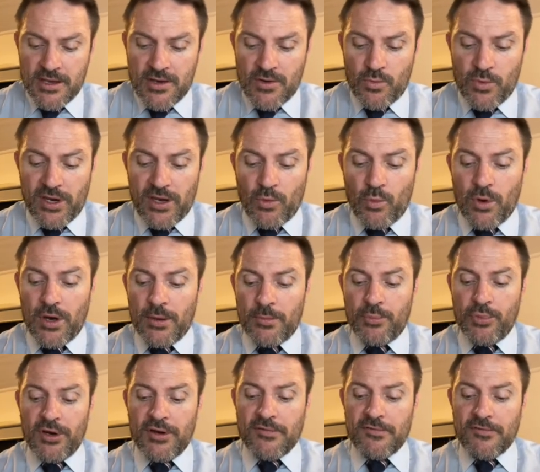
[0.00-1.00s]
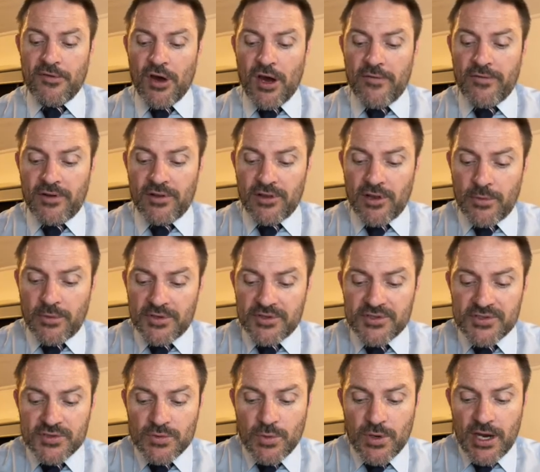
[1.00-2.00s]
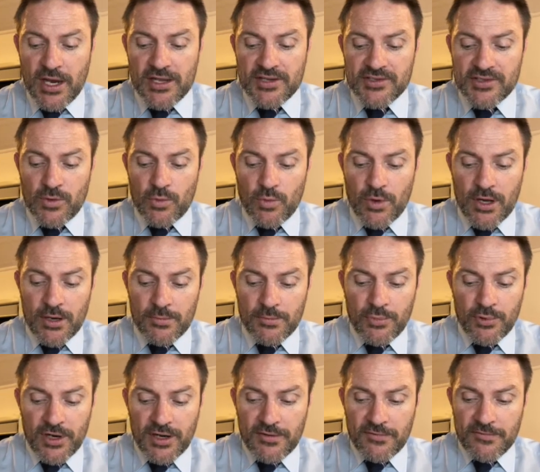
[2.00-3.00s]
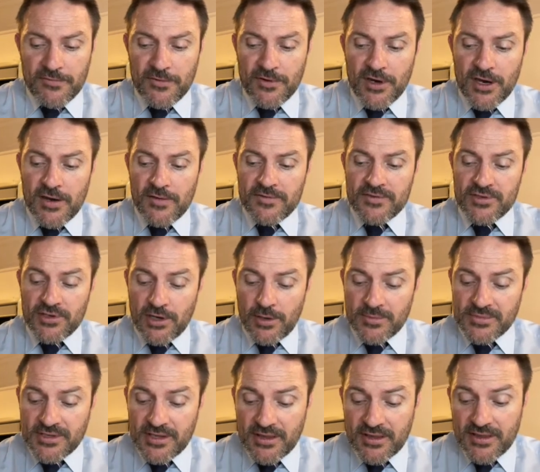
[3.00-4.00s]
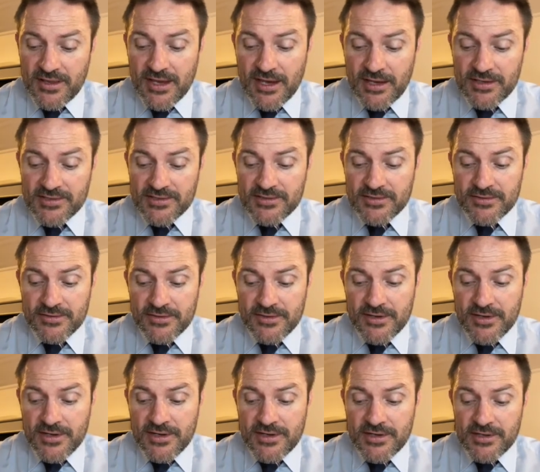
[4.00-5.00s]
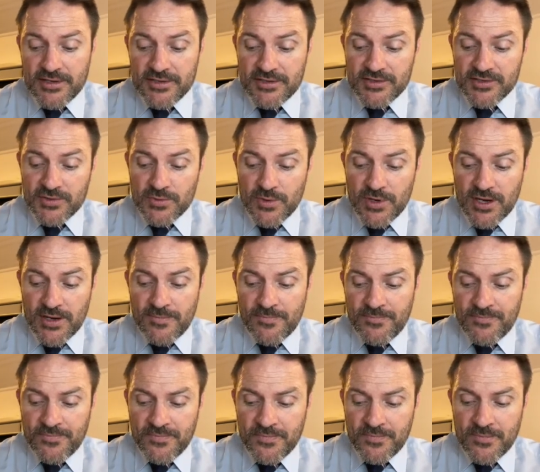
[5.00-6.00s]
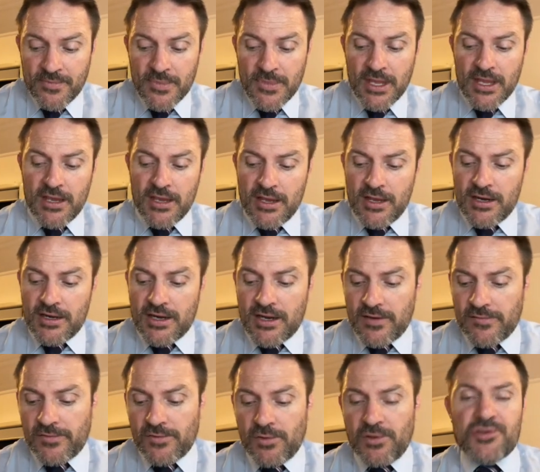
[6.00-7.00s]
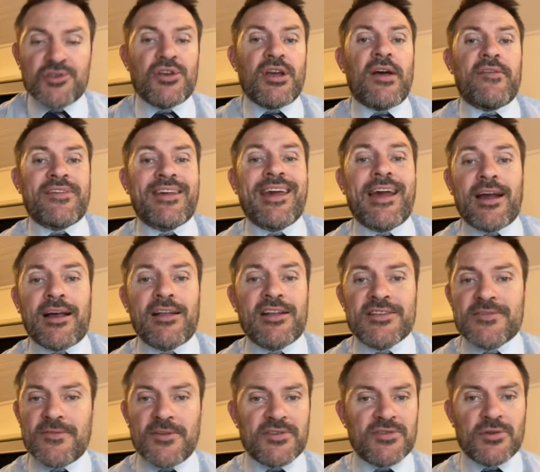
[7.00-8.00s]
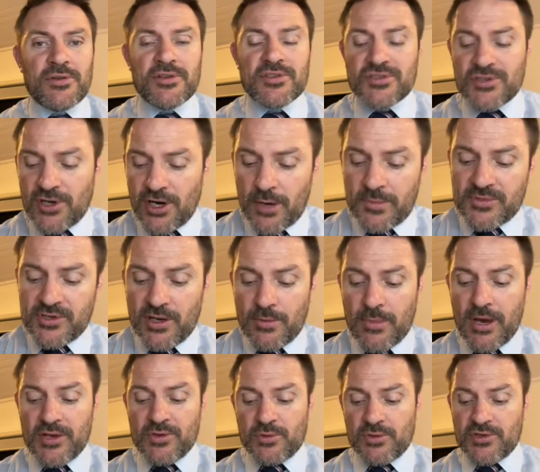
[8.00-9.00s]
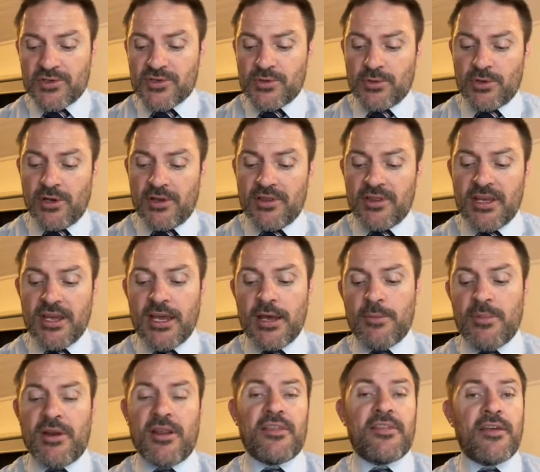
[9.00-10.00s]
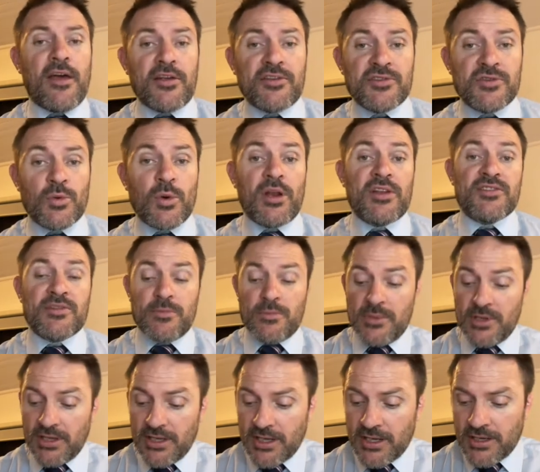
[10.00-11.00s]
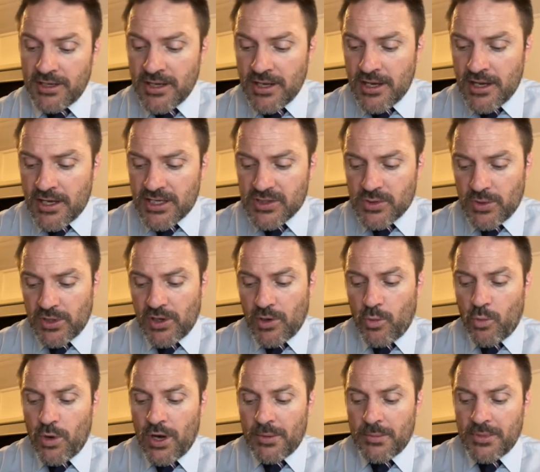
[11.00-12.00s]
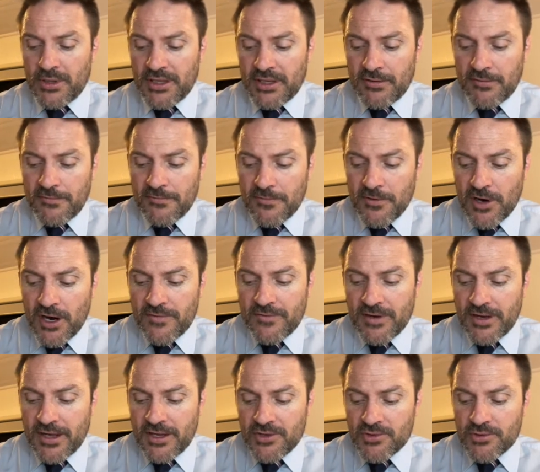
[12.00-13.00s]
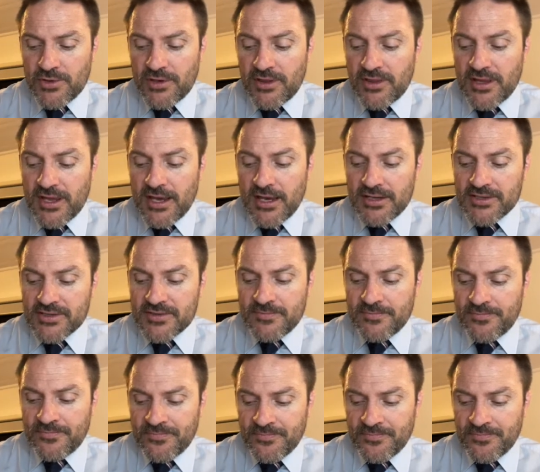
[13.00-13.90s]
We get 1.5 kilometers squared, so 1.5 times 1,000 squared. Now, of course, you have calculators for this all the time, so you may as well just do it on there, but 1,000 squared is a million, so we got 1,500,000